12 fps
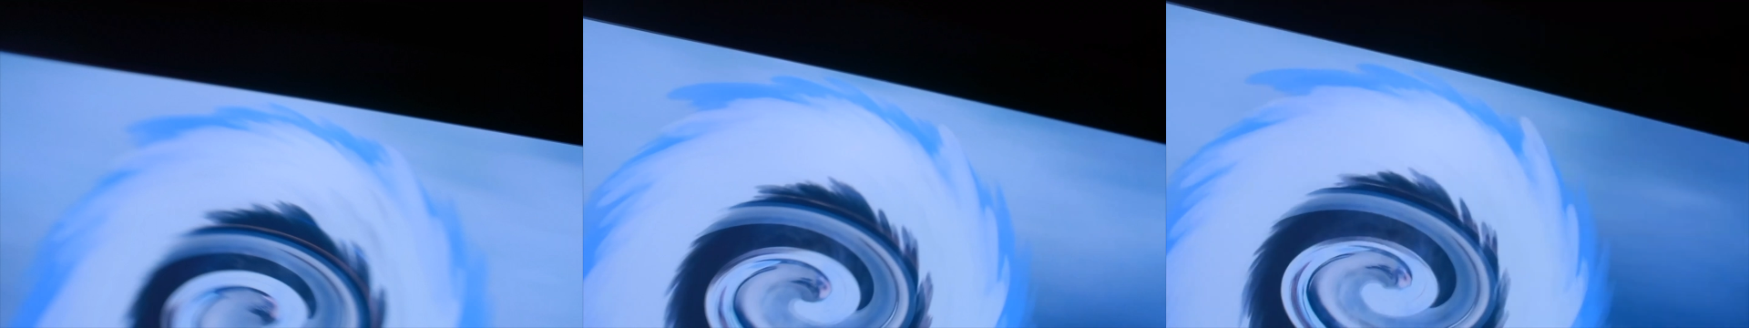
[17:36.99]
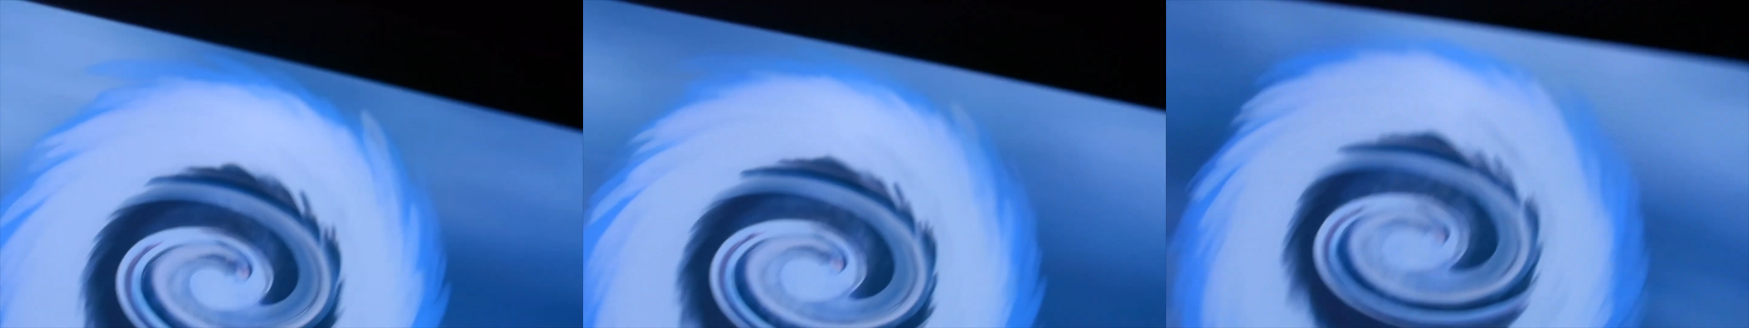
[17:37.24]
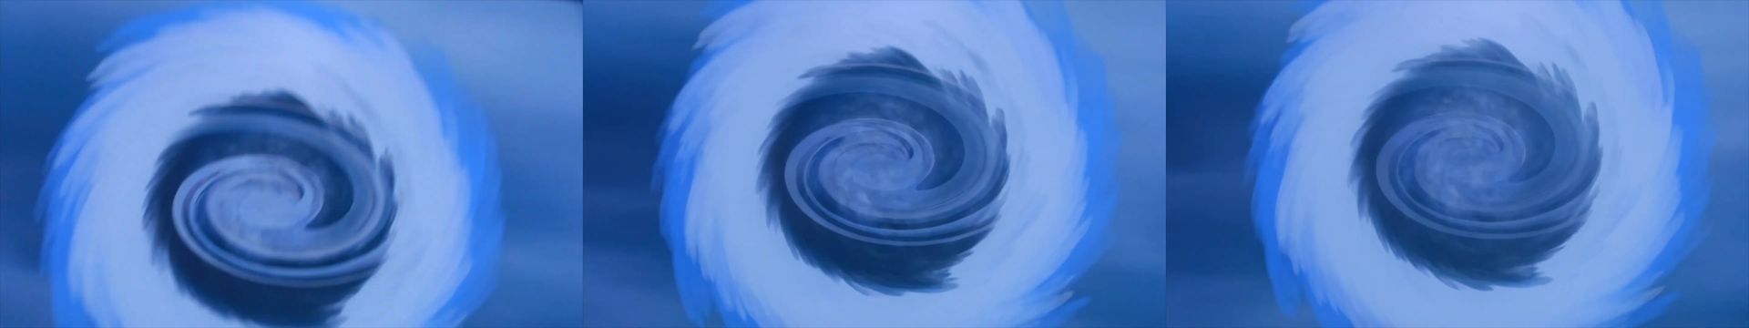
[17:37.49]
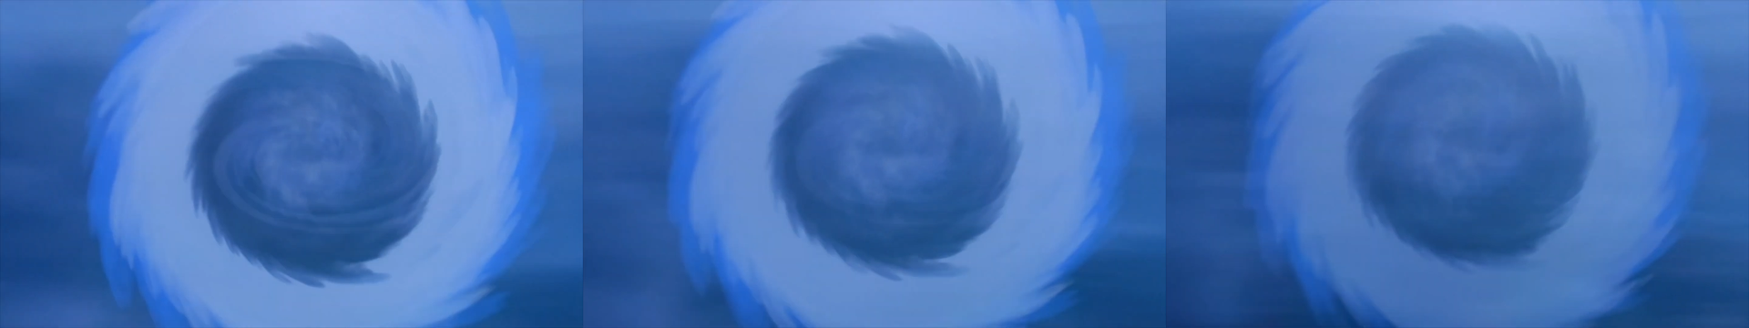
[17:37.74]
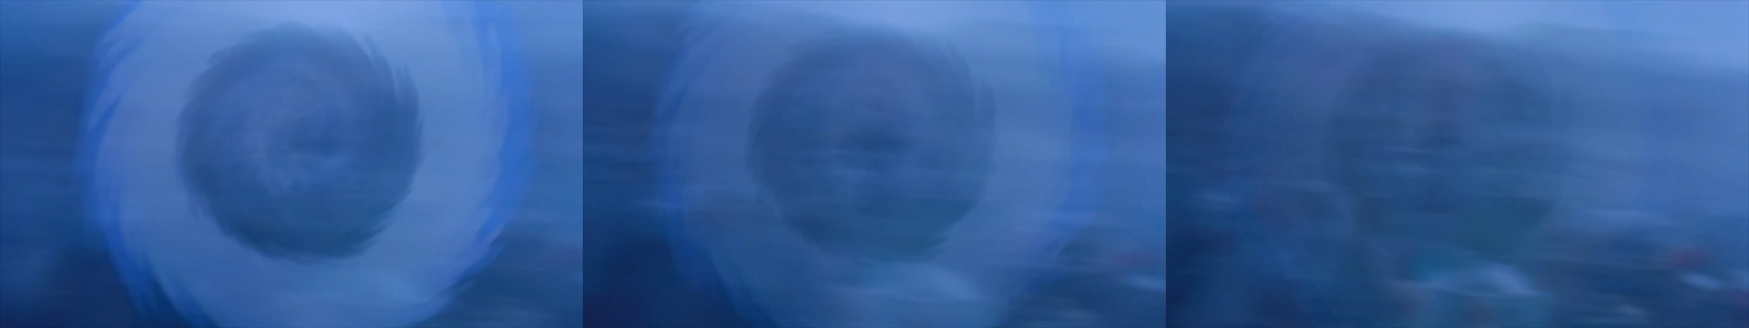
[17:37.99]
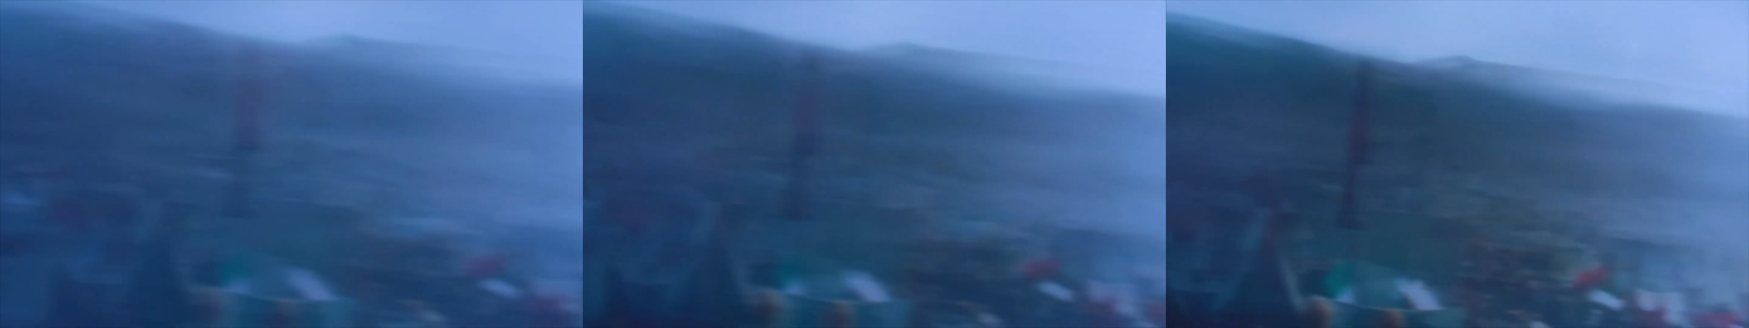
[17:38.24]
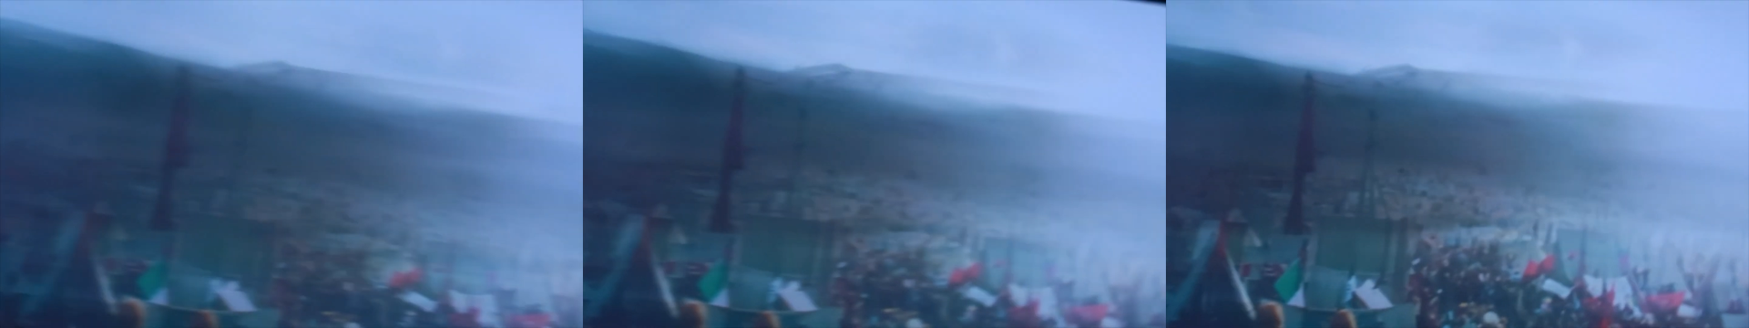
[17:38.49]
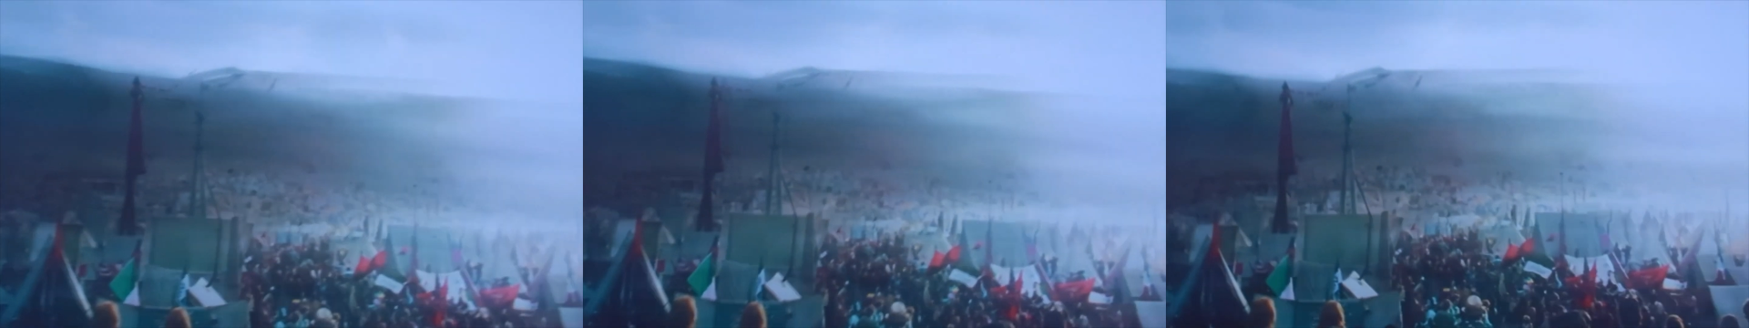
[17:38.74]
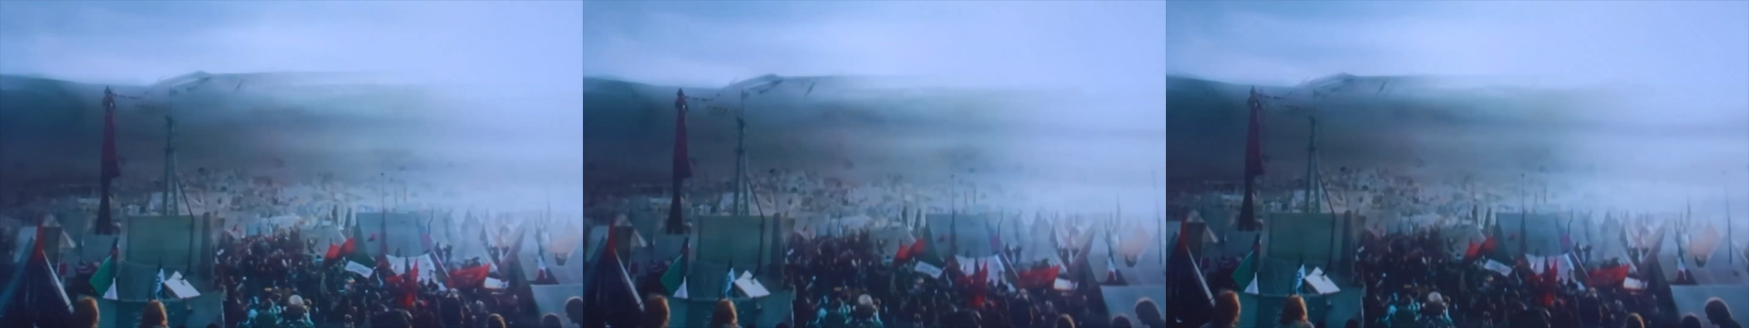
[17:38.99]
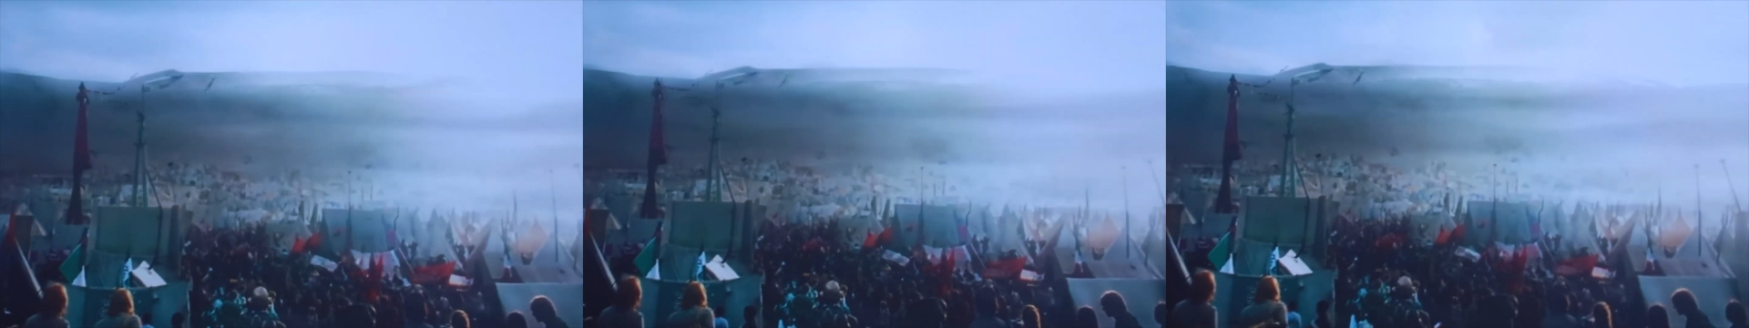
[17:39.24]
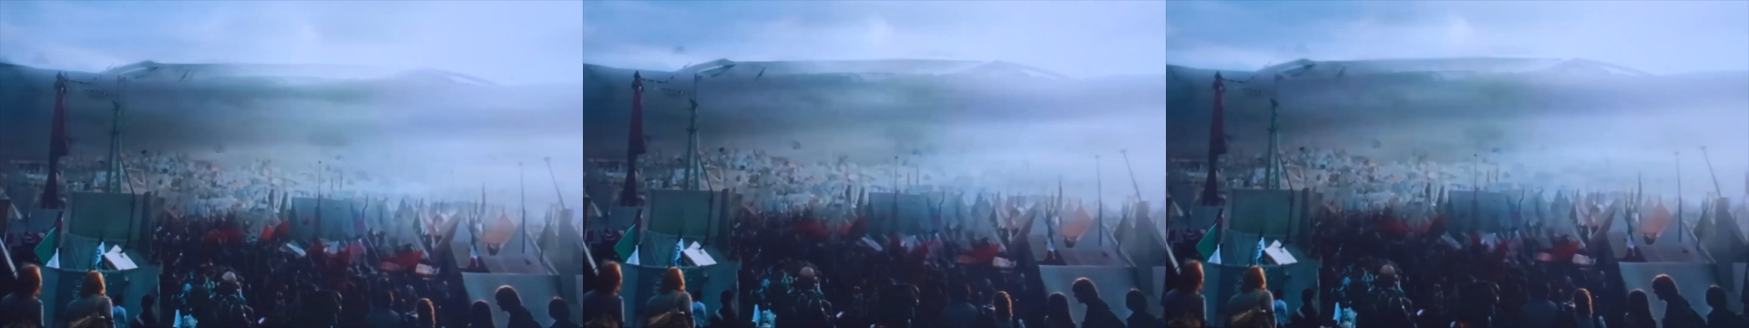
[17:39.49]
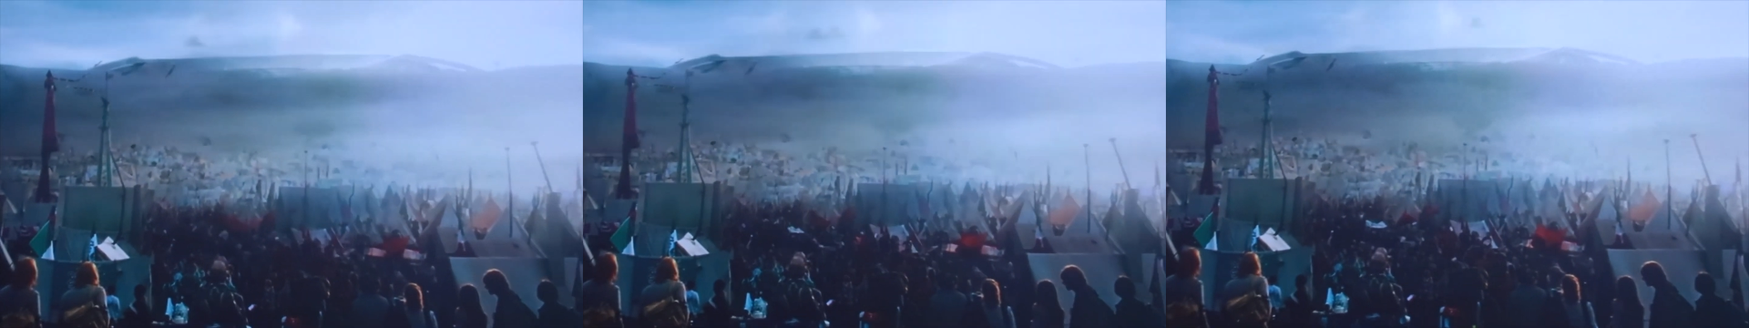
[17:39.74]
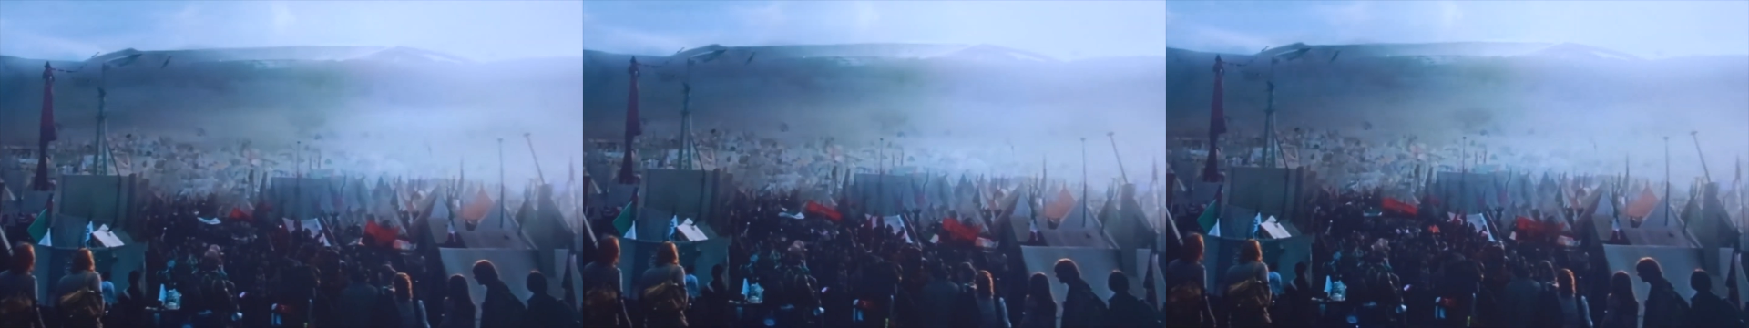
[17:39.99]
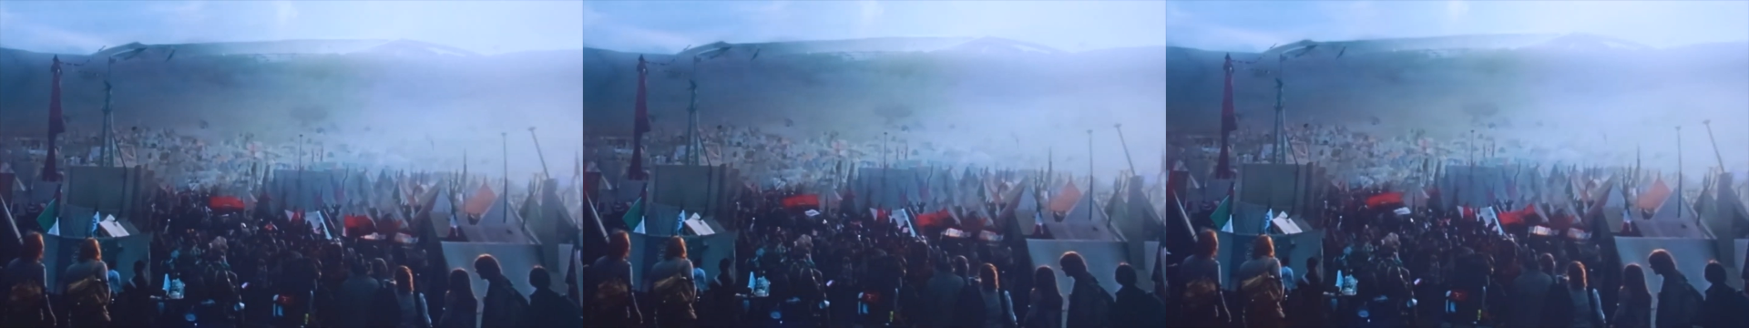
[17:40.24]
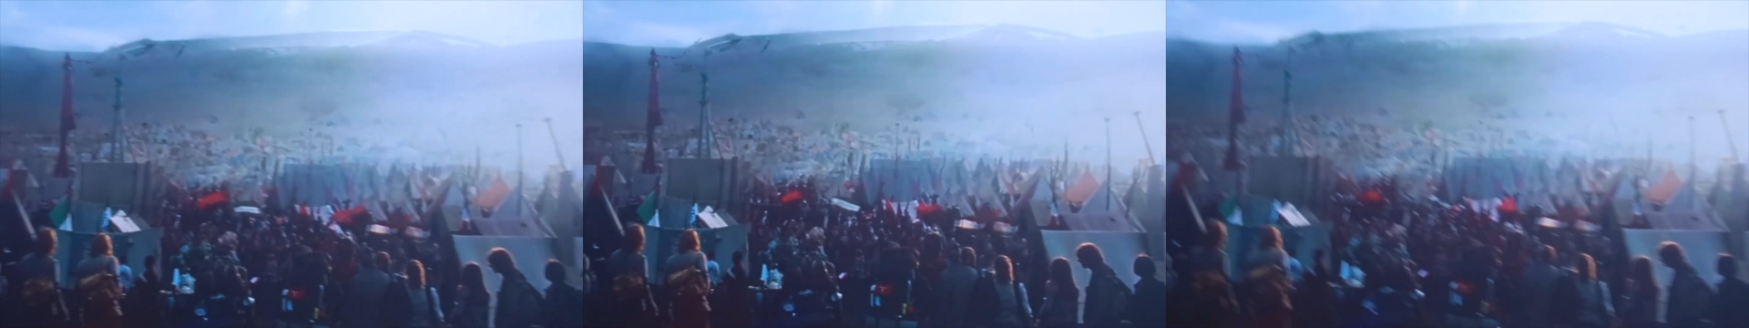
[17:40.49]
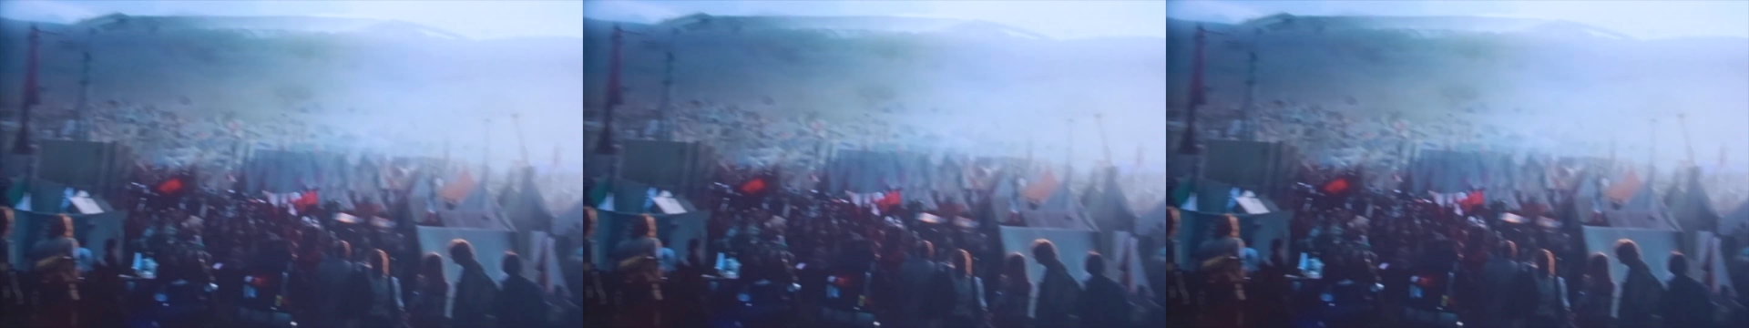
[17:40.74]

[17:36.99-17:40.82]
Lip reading: No face is visible, so there are no lips to read.